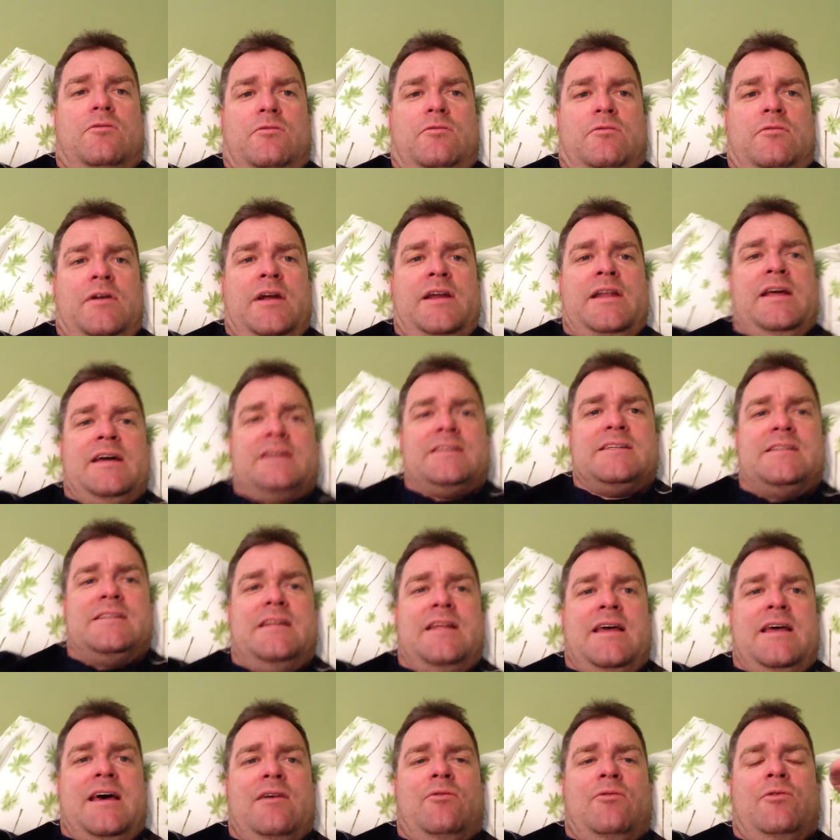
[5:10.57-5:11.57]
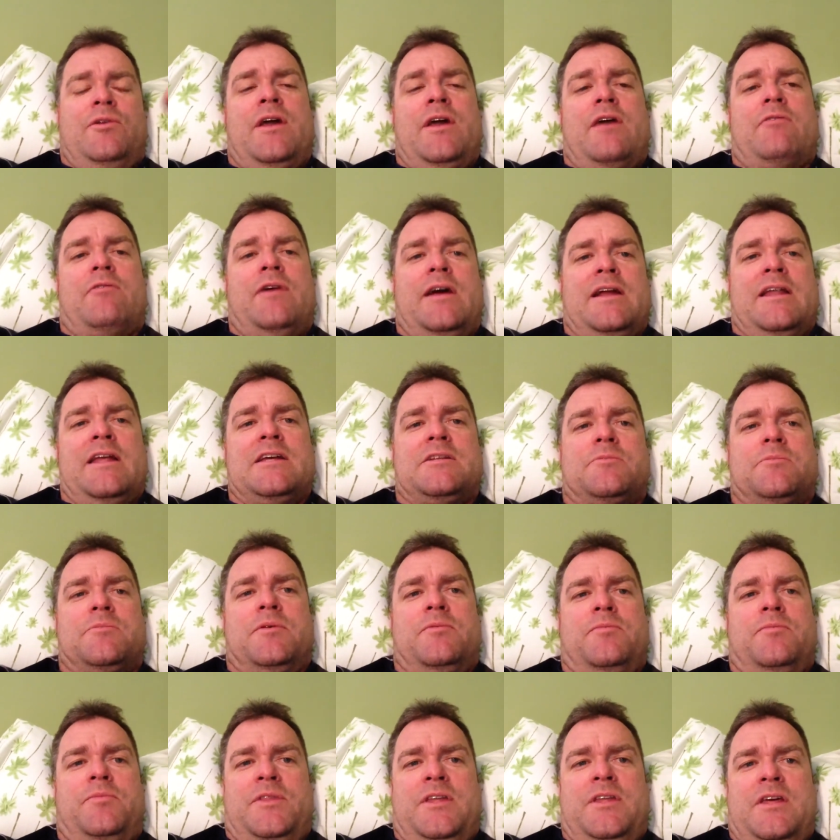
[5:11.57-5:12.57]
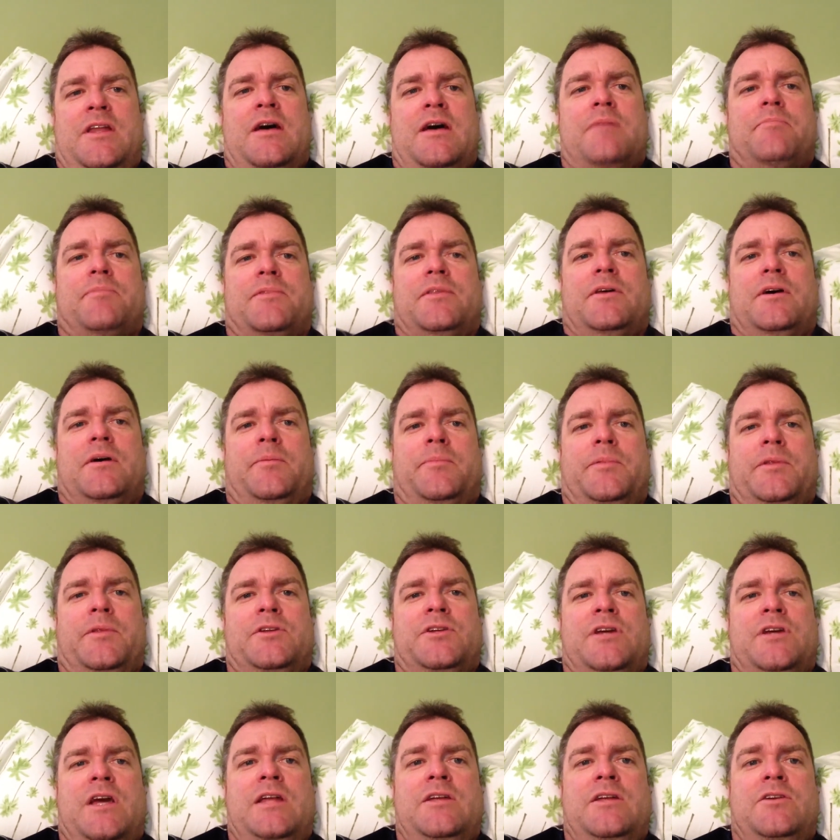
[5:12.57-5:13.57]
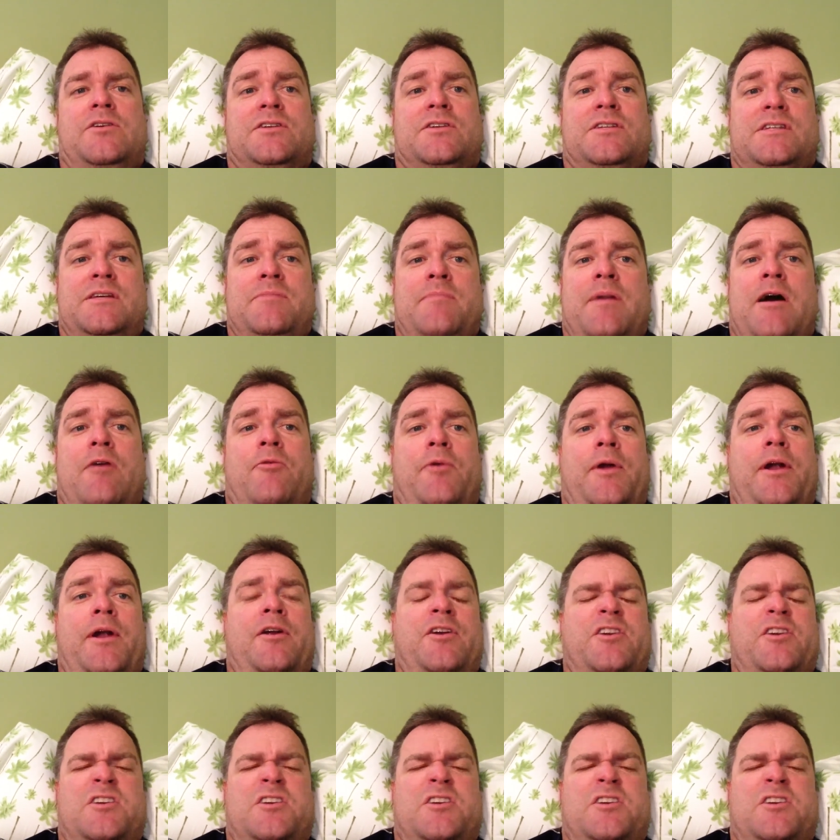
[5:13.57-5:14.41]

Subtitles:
Right next to that, well, not right next, but then up the chain, you can see Mount Rainier.